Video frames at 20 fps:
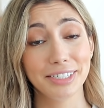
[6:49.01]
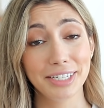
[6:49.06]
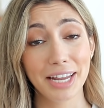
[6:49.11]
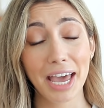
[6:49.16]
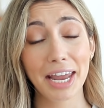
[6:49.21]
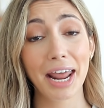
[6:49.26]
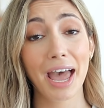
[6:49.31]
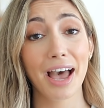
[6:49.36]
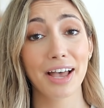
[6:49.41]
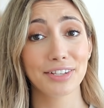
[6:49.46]

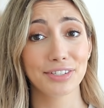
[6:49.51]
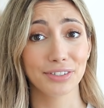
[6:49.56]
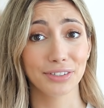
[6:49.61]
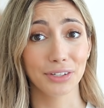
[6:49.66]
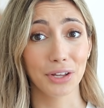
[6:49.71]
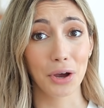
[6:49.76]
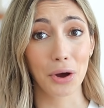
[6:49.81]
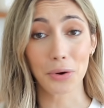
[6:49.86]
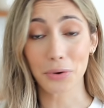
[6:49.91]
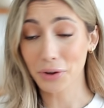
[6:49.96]
dead ass
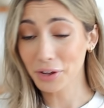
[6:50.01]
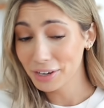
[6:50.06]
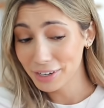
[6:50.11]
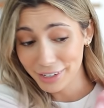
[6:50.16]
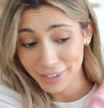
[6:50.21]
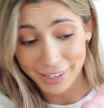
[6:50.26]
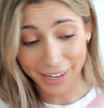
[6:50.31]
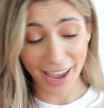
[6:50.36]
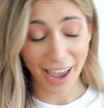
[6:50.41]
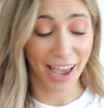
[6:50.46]
alone
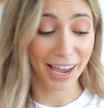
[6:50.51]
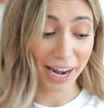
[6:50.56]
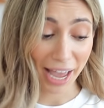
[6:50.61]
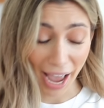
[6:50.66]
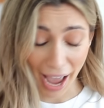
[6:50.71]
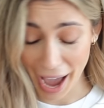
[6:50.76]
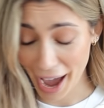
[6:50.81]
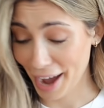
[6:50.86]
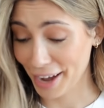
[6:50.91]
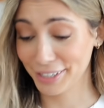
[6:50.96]

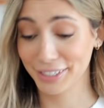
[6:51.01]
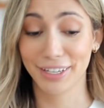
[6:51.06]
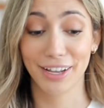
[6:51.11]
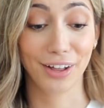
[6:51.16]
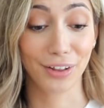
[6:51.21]
dead ass